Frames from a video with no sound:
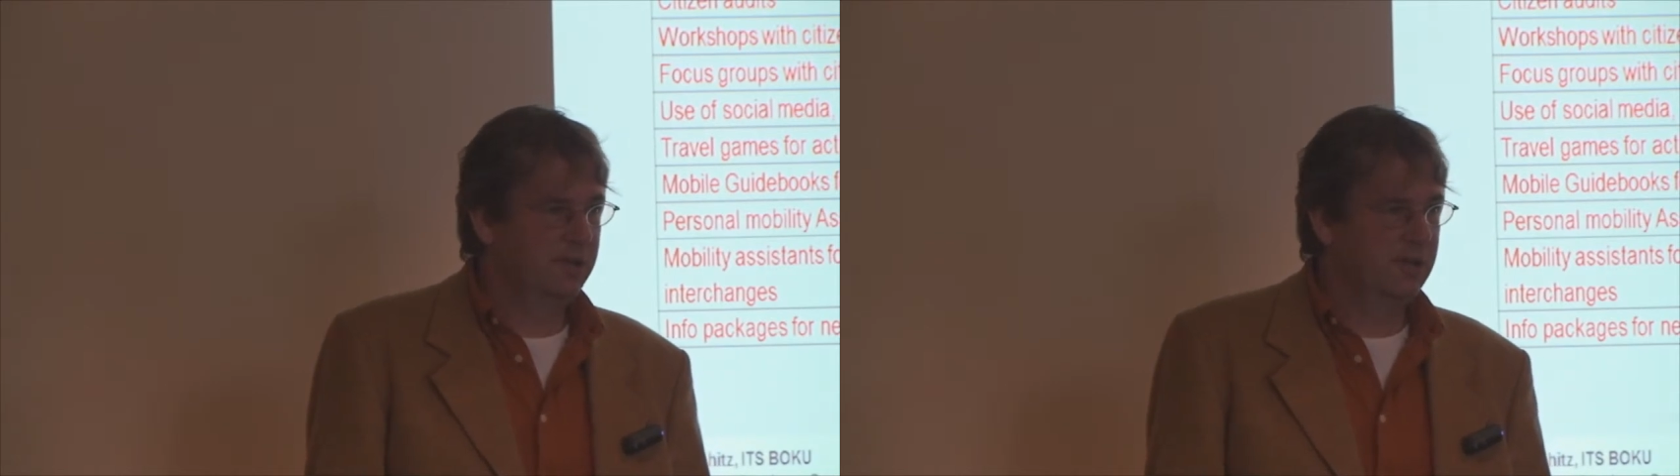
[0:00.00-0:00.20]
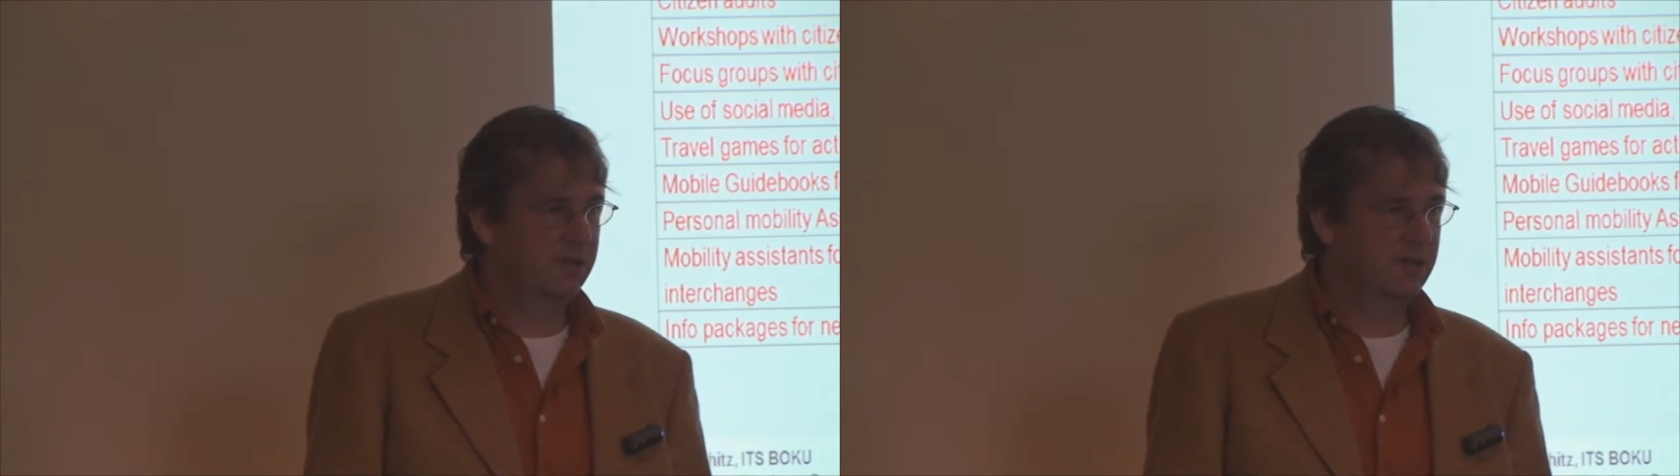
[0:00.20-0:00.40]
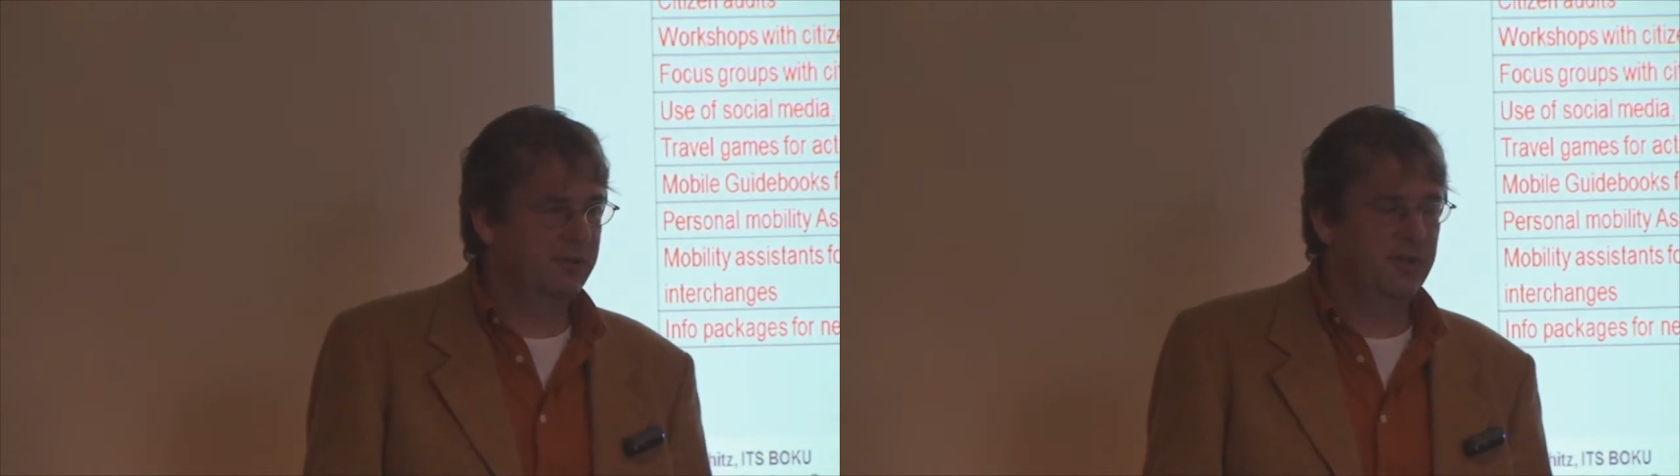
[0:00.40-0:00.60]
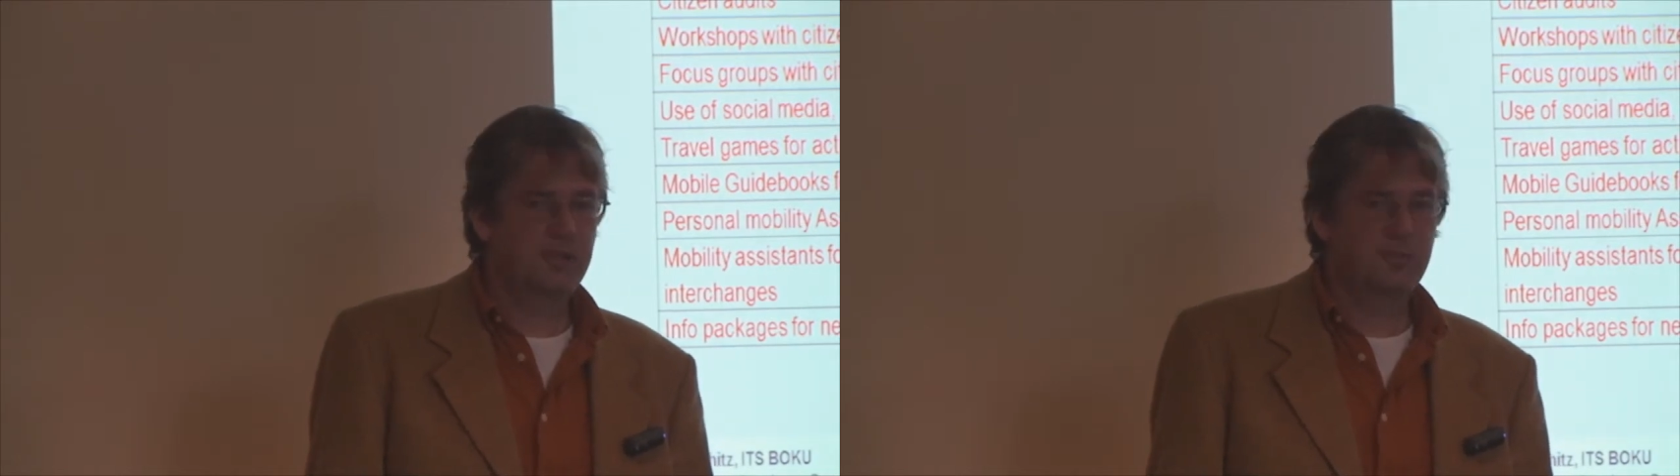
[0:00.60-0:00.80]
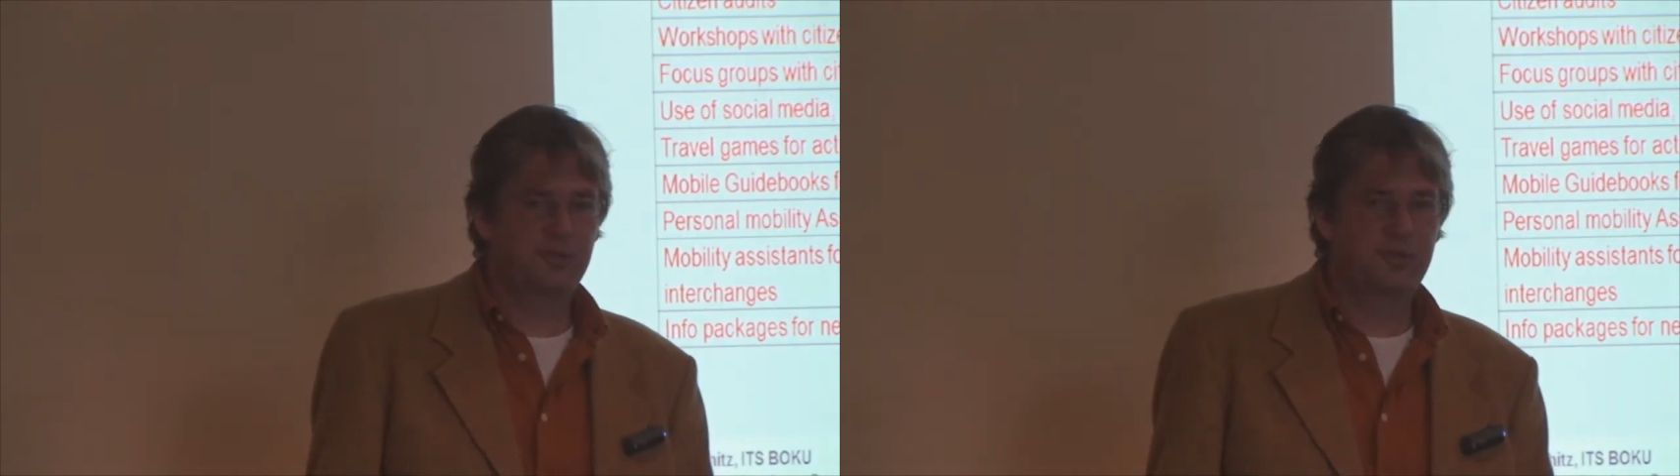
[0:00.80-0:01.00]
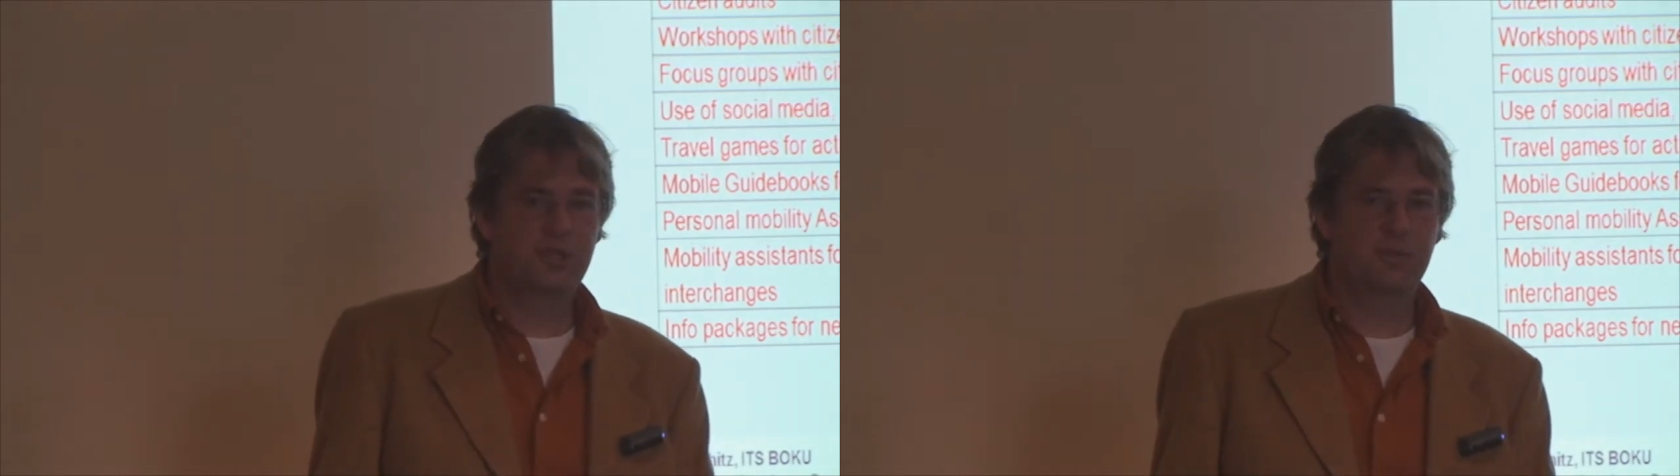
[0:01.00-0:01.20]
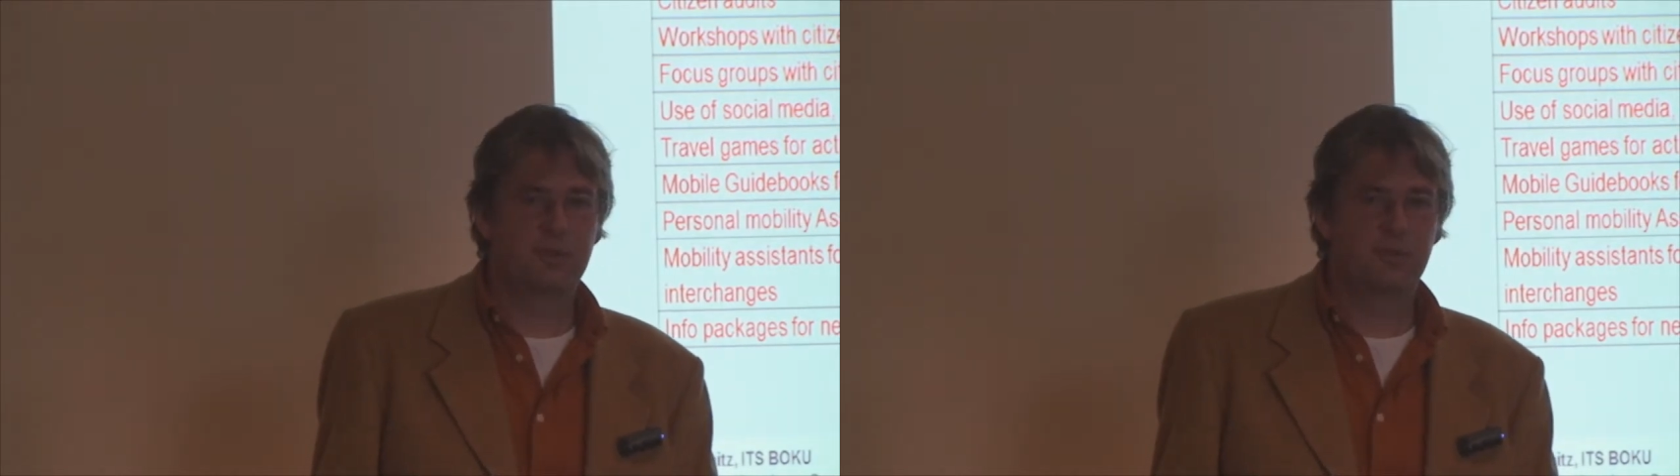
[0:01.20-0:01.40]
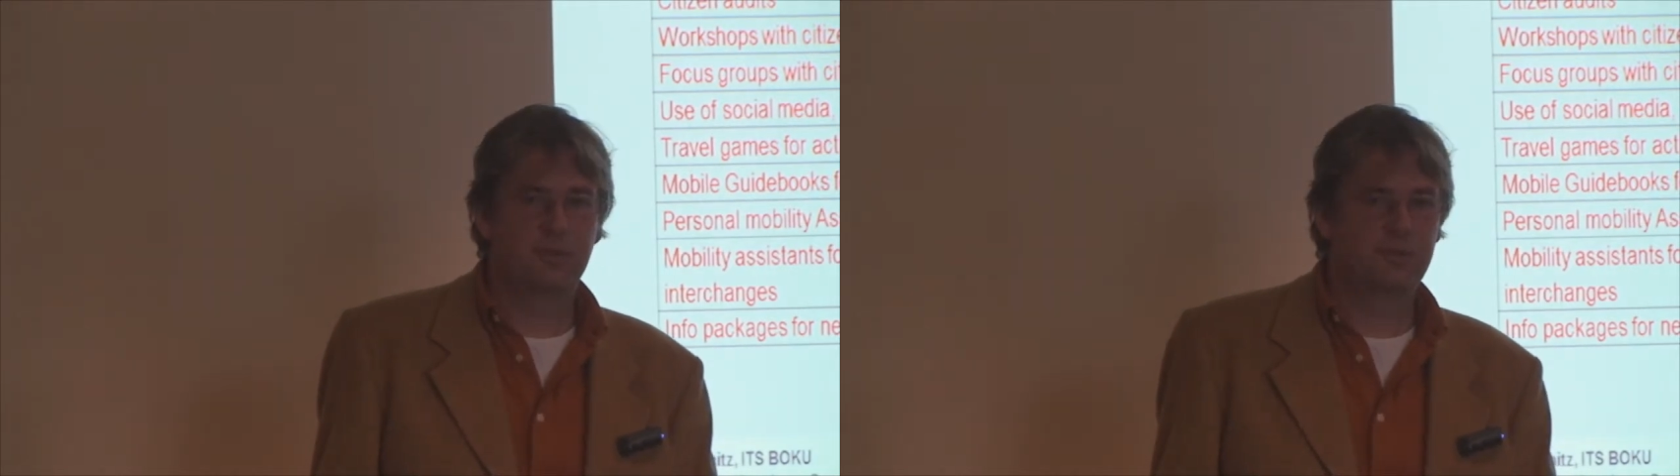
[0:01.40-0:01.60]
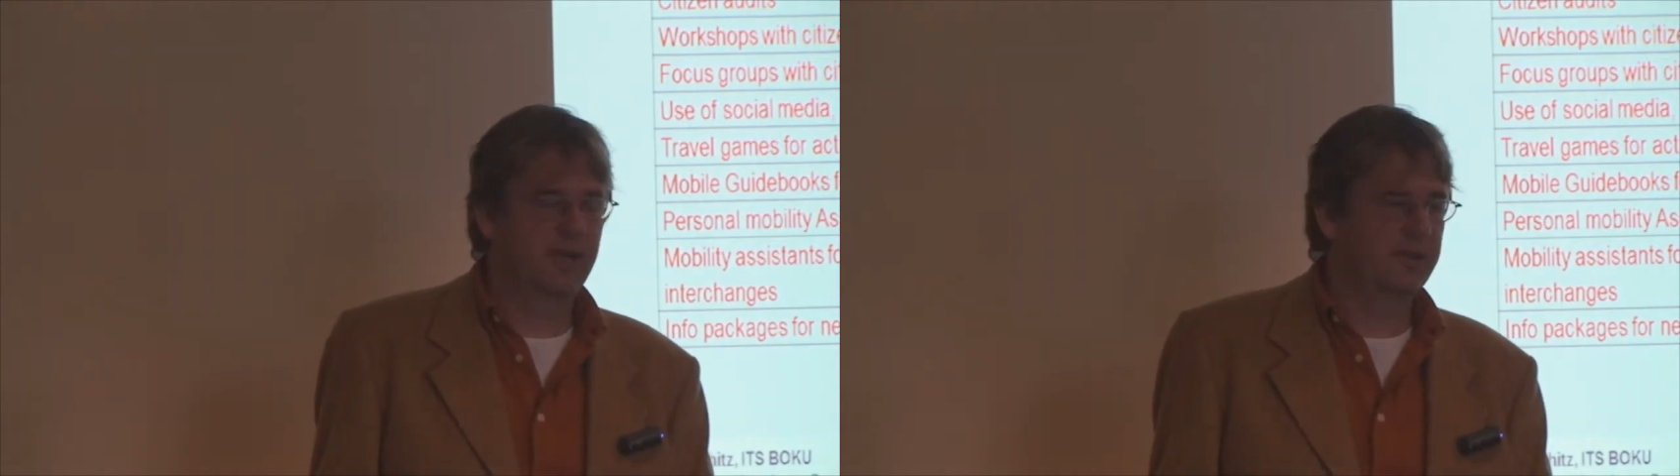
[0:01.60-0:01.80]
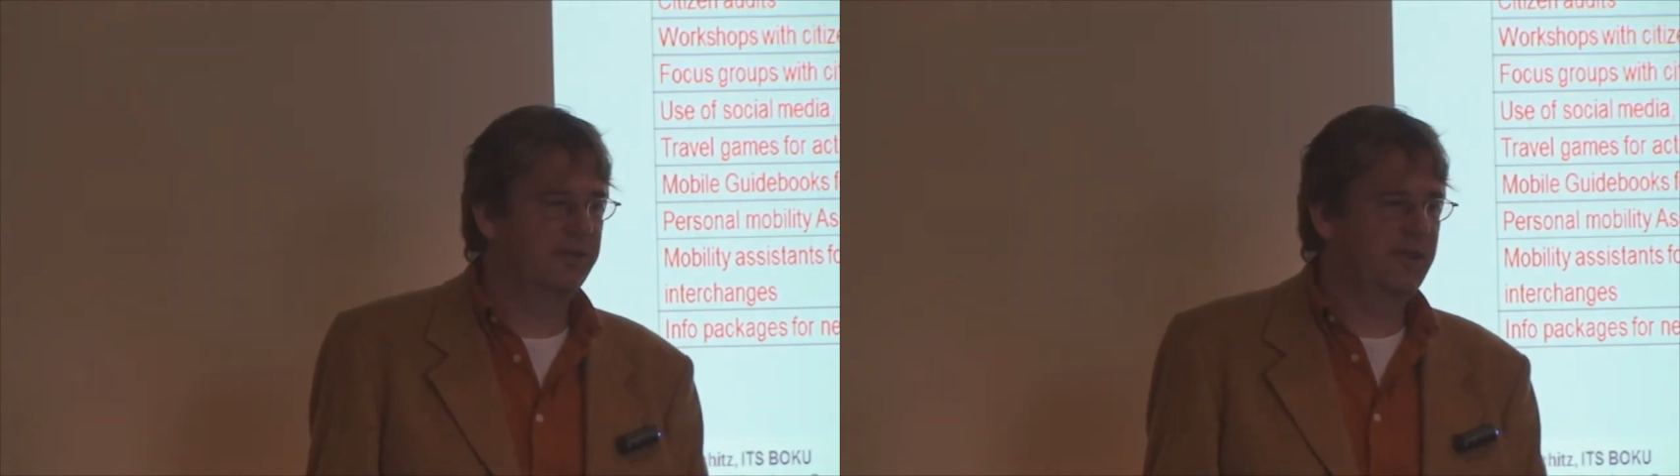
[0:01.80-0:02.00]
in the evaluation procedure, but also to
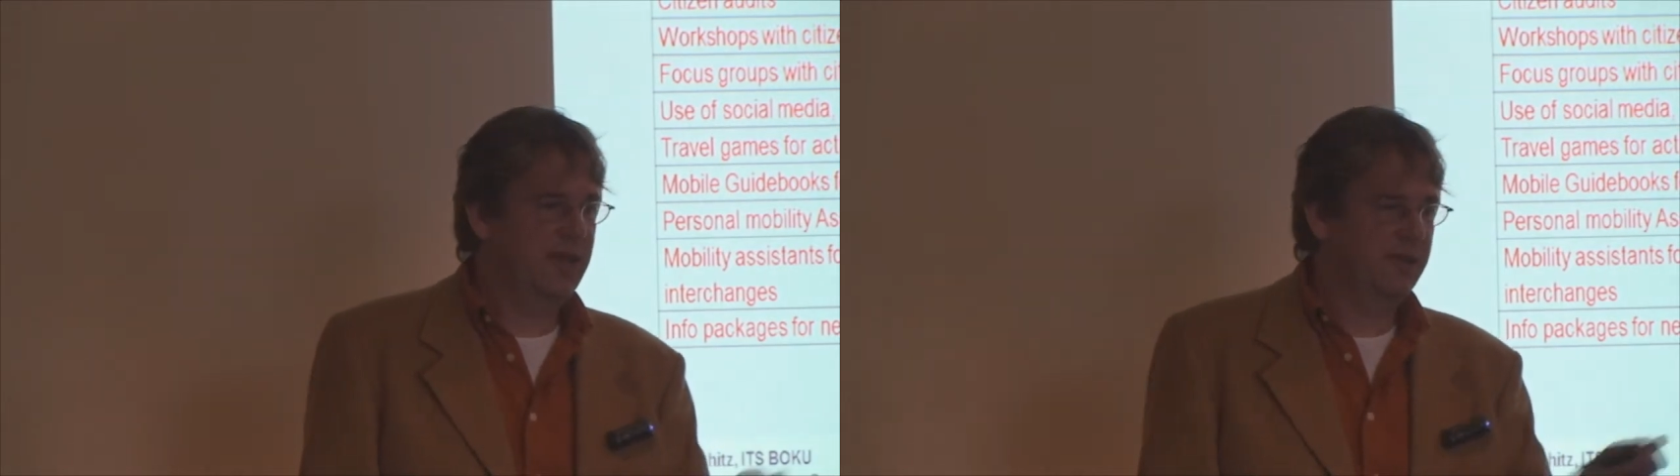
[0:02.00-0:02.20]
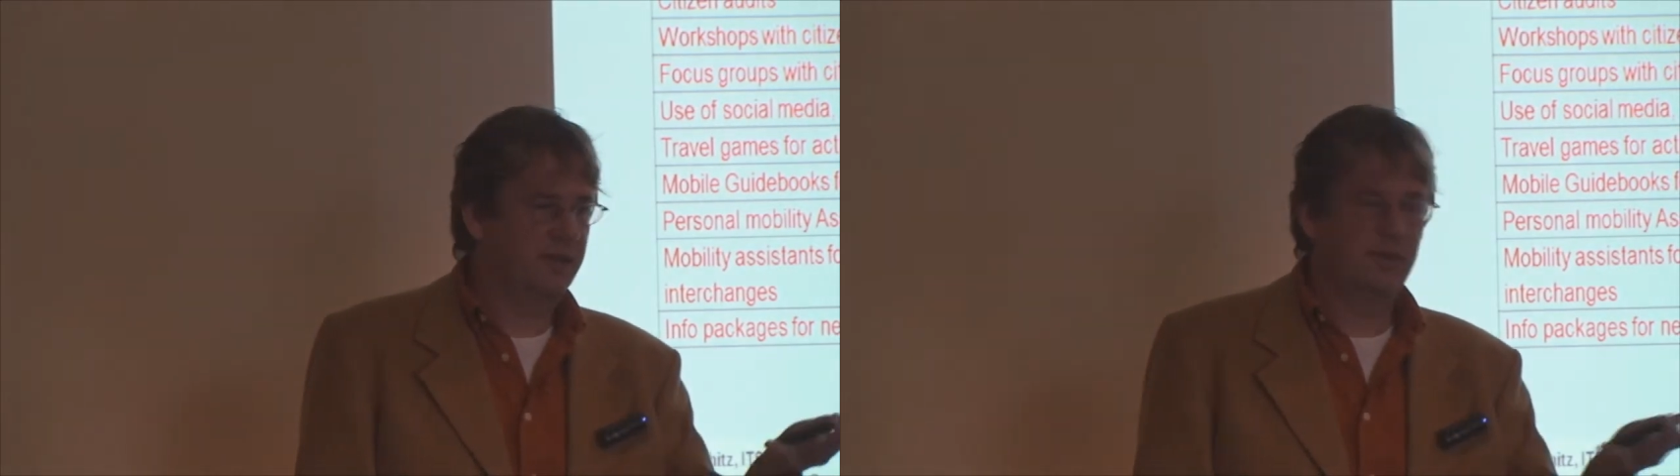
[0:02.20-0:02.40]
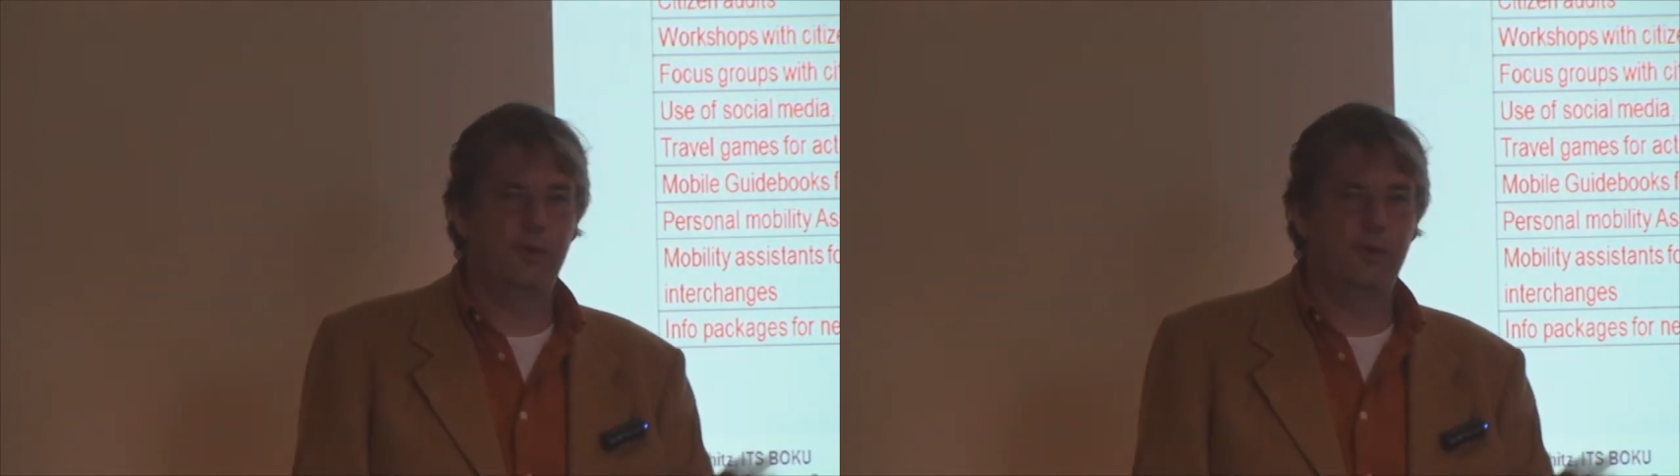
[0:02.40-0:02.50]
understand and